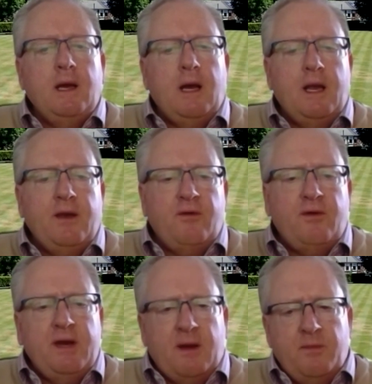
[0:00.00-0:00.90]
And there are
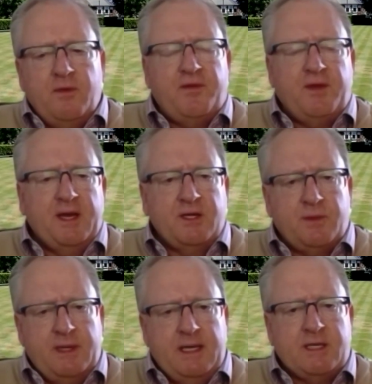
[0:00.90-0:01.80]
a number of things
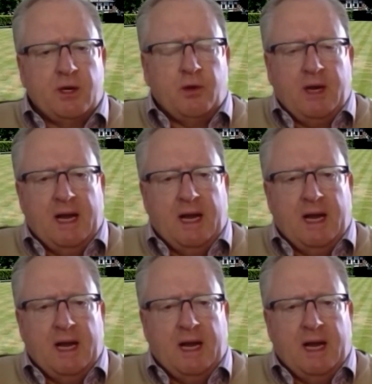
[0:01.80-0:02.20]
we need to look